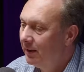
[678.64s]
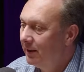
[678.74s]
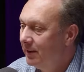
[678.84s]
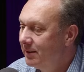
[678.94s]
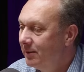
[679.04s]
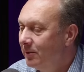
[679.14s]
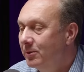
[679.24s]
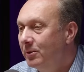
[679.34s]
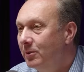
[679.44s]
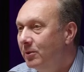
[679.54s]
is
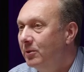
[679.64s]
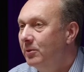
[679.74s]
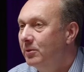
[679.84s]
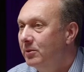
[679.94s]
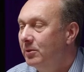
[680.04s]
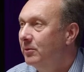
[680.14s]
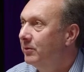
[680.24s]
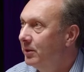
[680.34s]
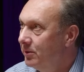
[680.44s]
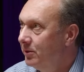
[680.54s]
also
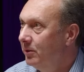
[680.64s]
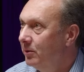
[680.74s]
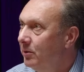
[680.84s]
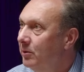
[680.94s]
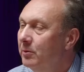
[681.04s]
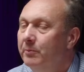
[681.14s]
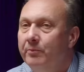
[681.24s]
controversial or